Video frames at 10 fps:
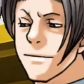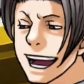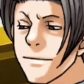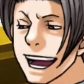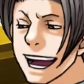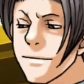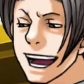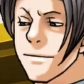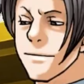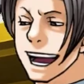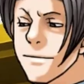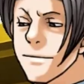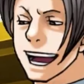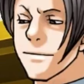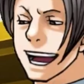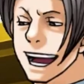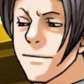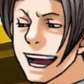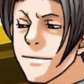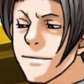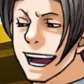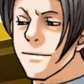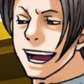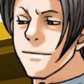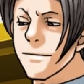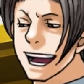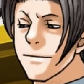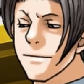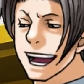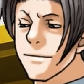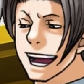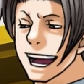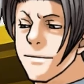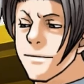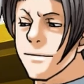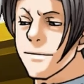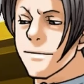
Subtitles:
Your Honor, this is a courtroom, not a grammar school science lesson.